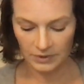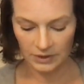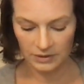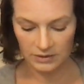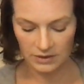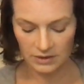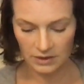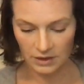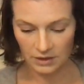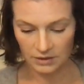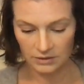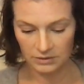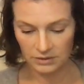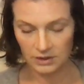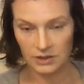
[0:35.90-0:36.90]
Let's,
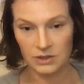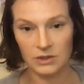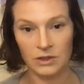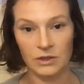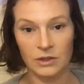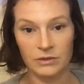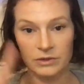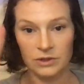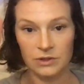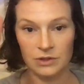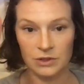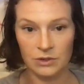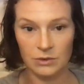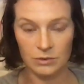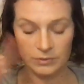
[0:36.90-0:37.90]
start over
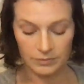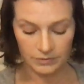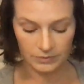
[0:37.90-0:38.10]
two.